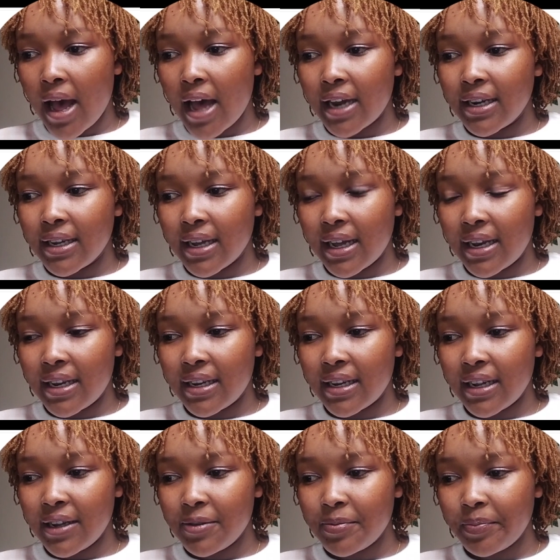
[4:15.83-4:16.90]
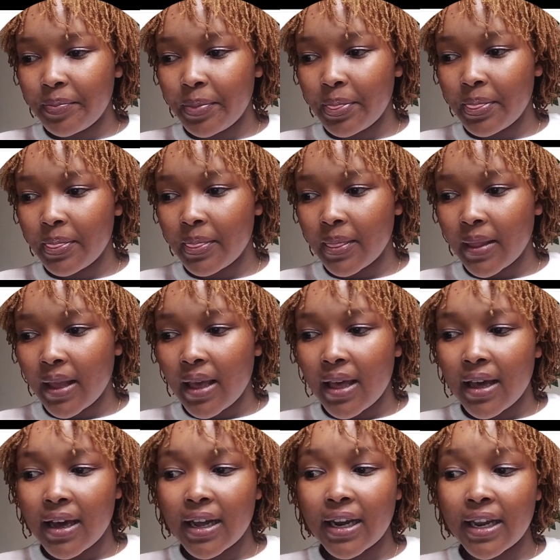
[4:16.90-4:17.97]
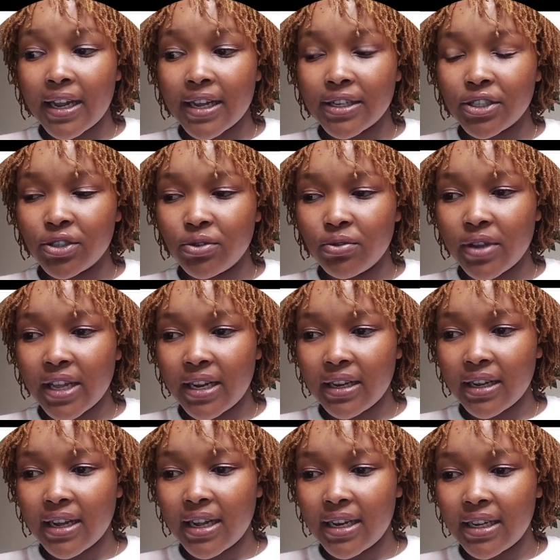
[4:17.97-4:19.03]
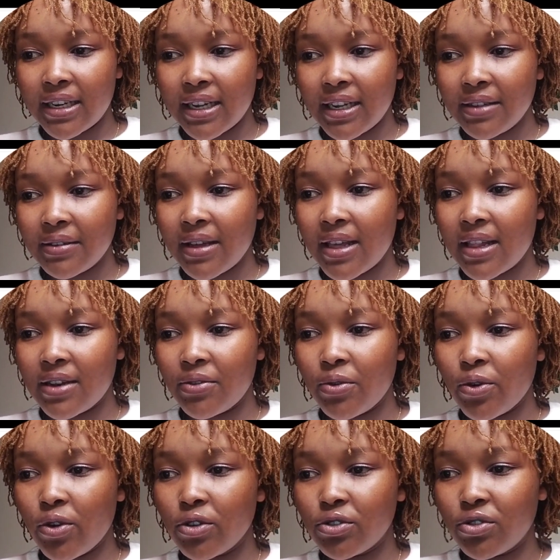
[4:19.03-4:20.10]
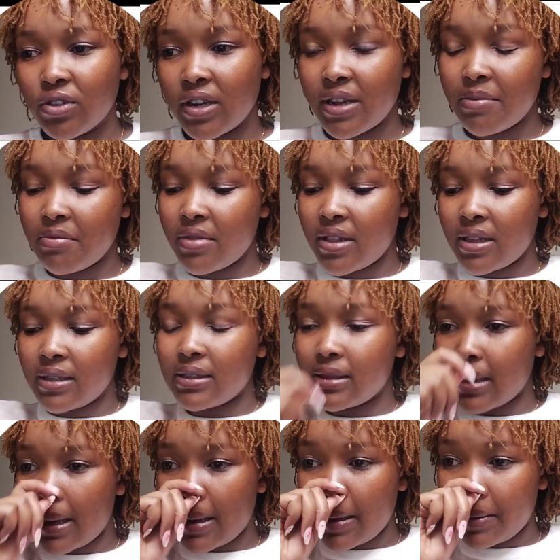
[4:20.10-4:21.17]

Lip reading: add calendar, create new calendar, and we're going to name this